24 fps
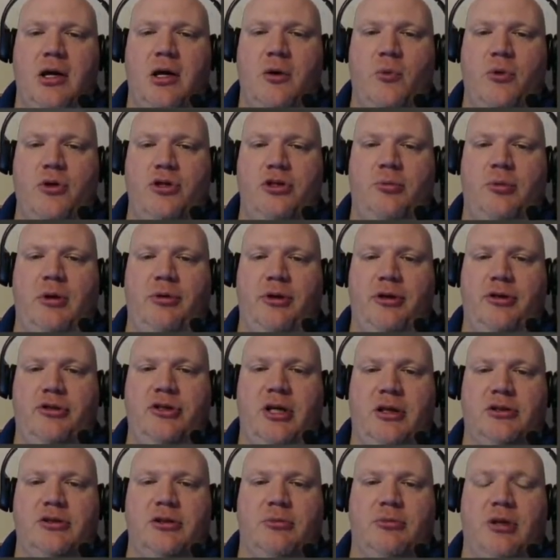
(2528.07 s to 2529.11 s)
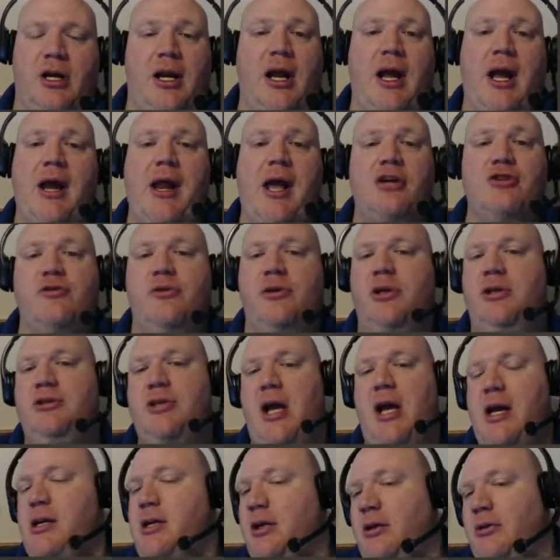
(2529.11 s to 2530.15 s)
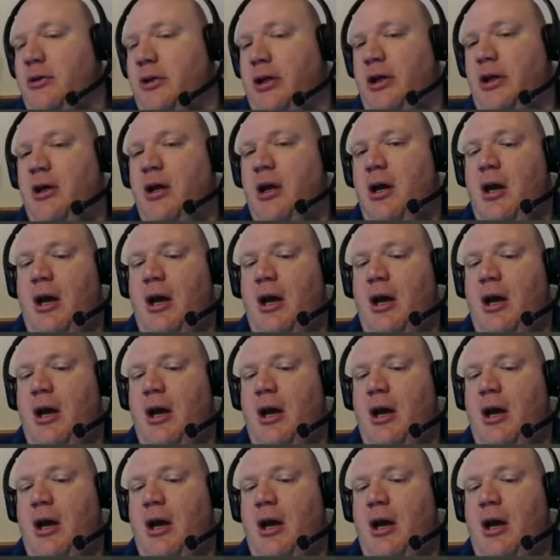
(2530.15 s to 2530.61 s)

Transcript: We should be able to tick something out. And actually, technically,